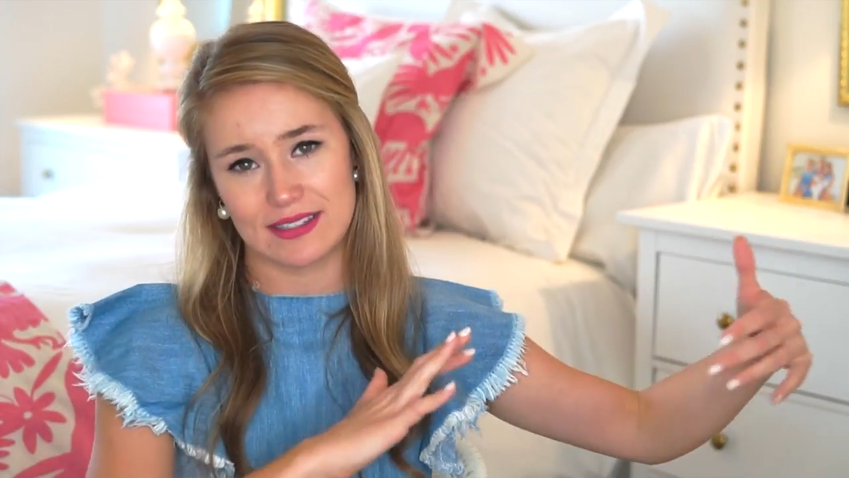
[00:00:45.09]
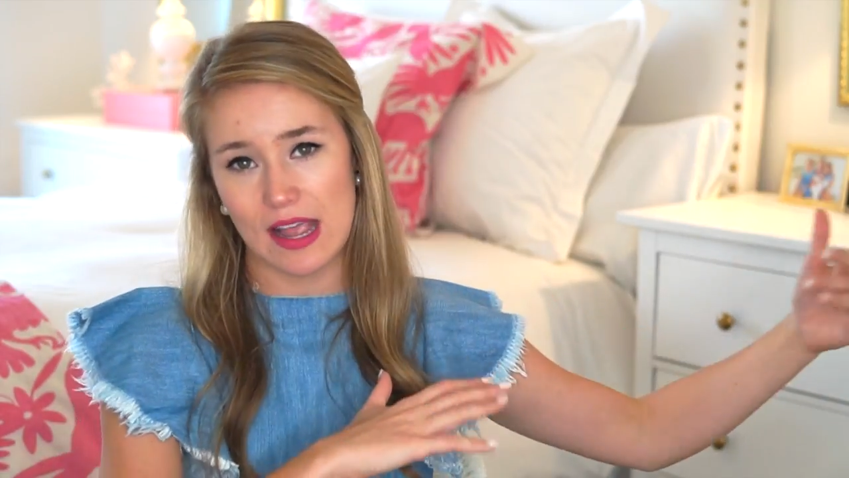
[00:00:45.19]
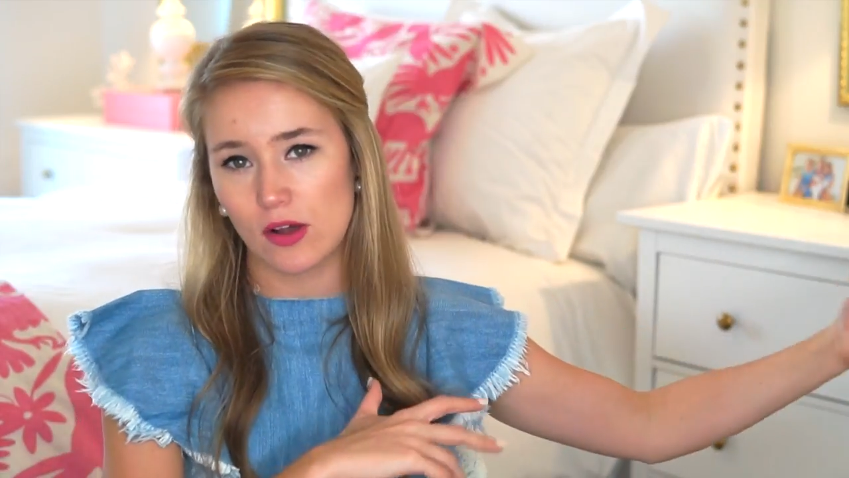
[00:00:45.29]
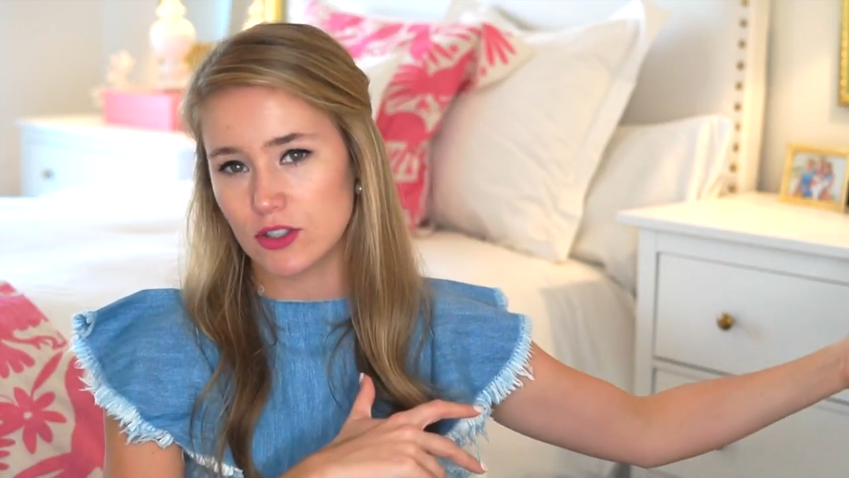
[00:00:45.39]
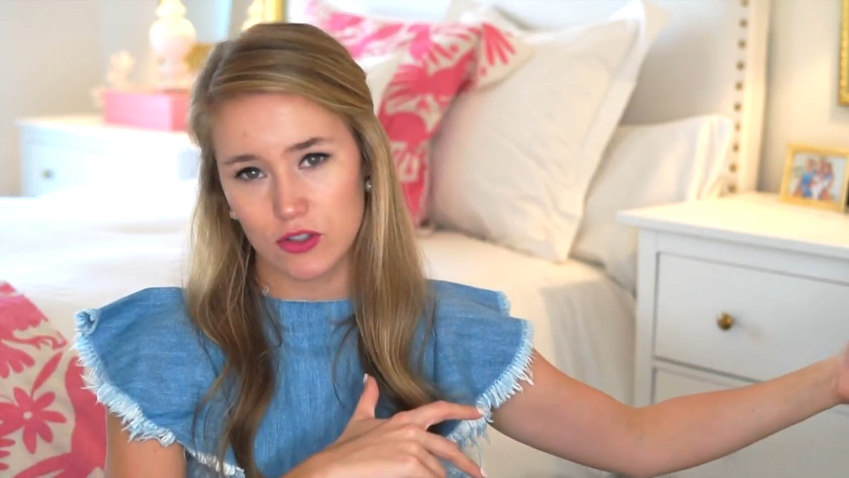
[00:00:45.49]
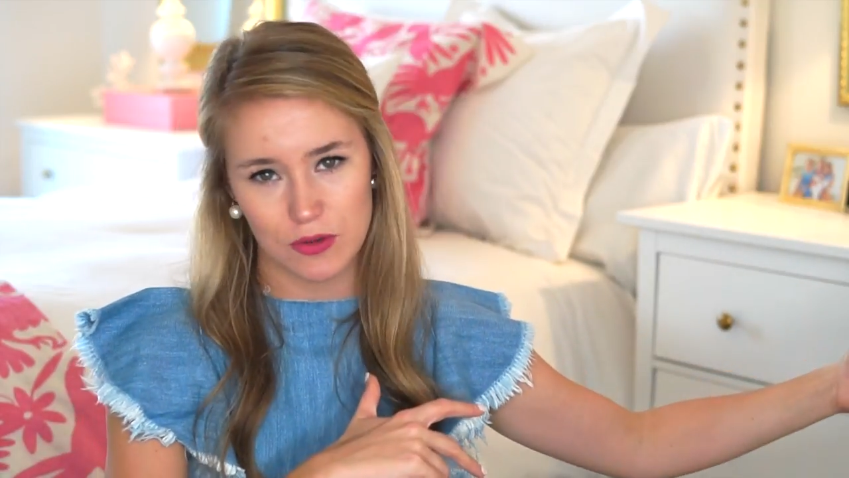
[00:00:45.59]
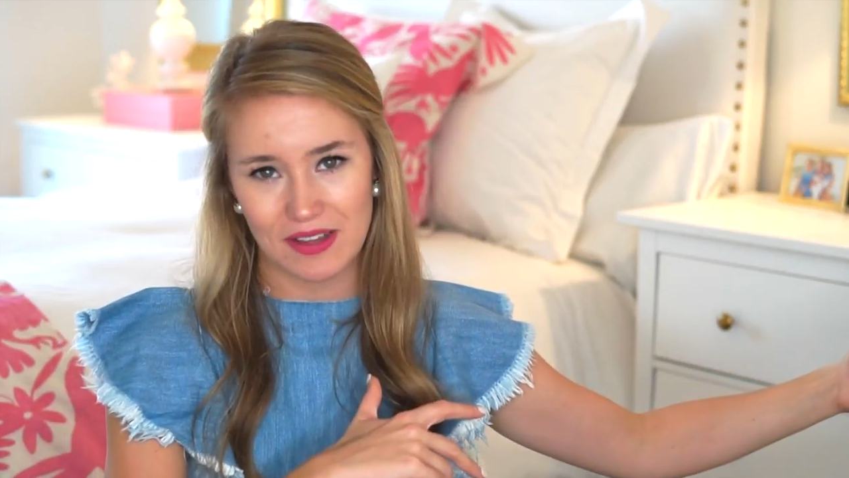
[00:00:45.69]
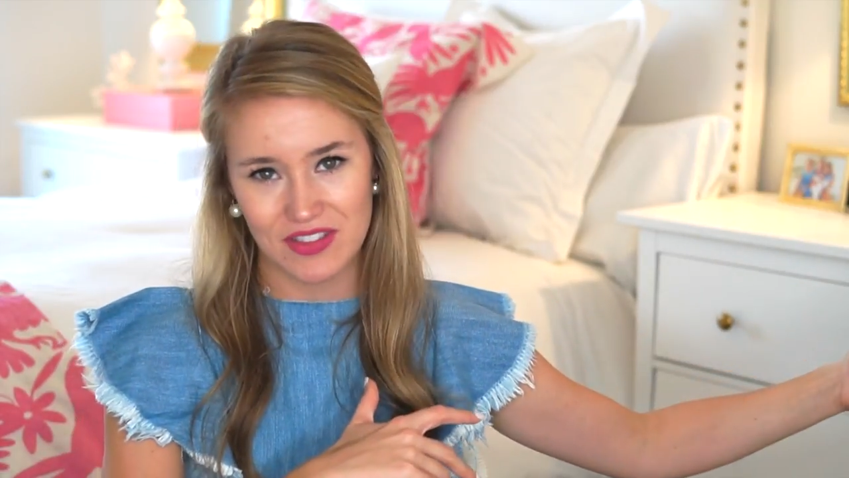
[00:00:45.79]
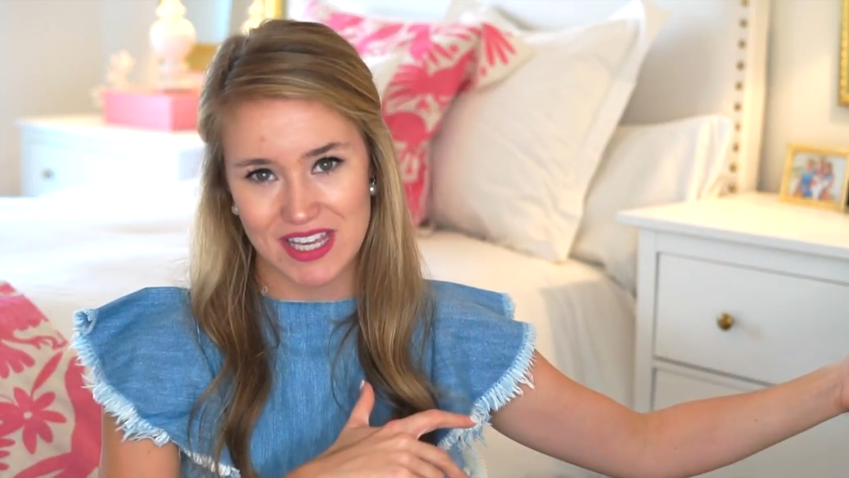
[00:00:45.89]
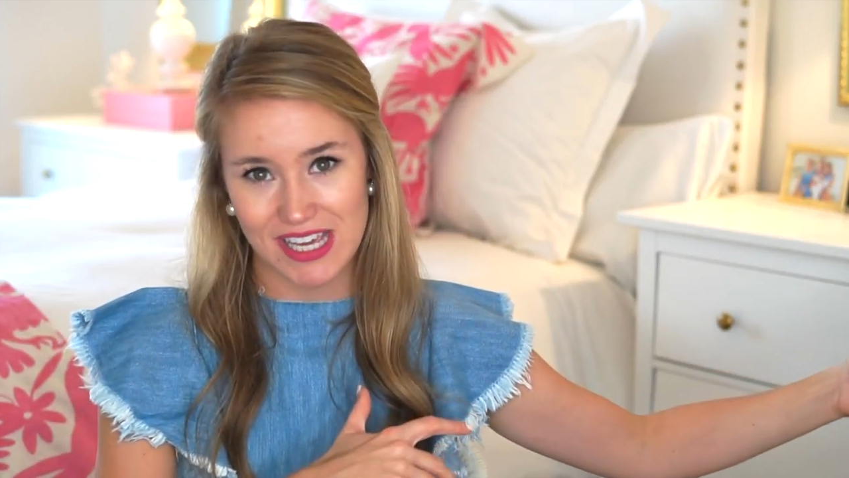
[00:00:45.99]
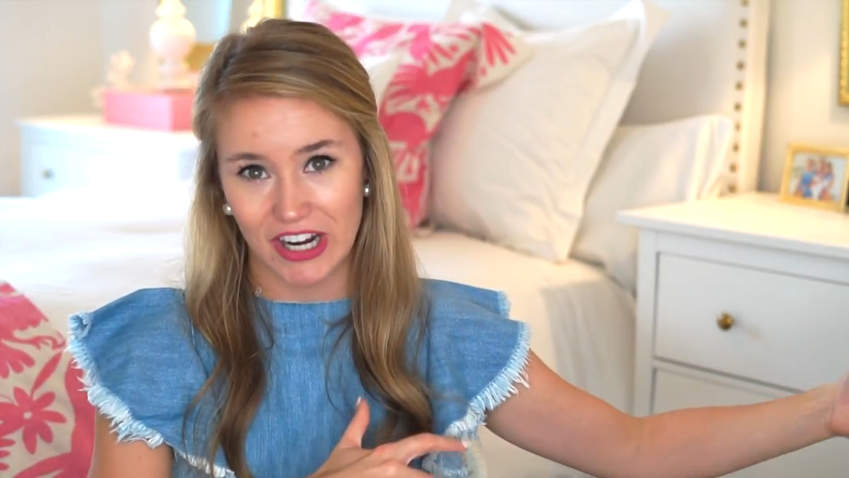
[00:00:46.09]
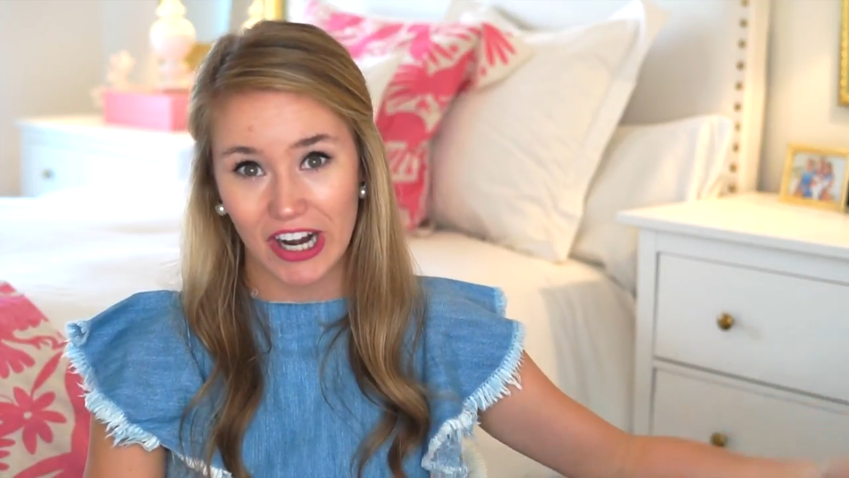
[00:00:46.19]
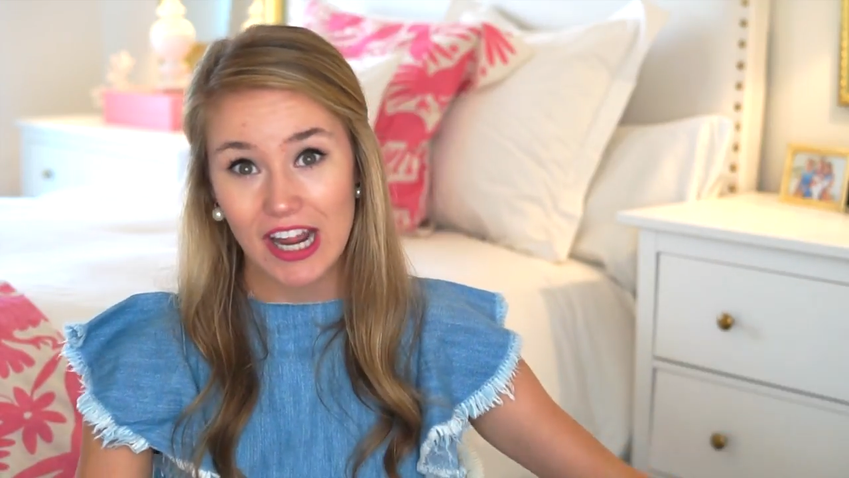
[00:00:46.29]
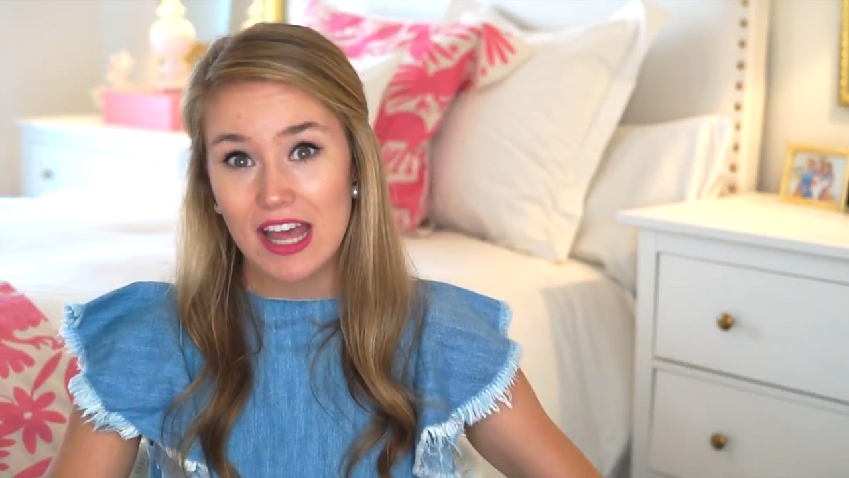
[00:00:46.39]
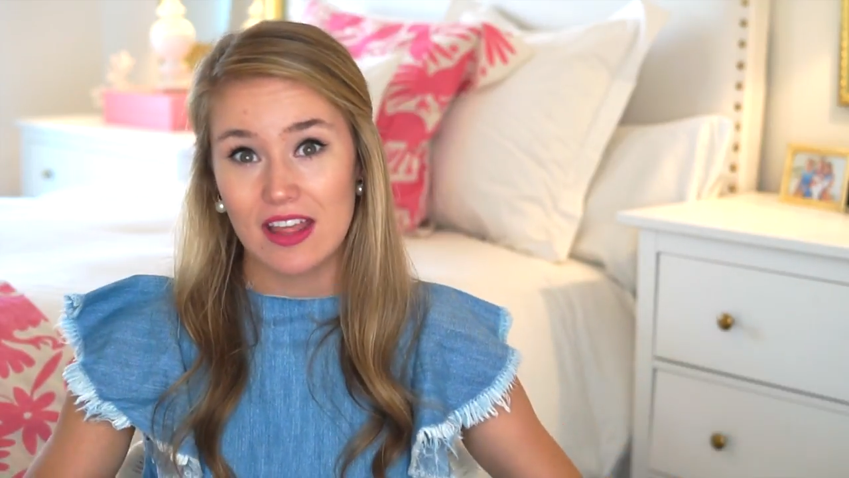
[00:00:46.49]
sales throughout the year.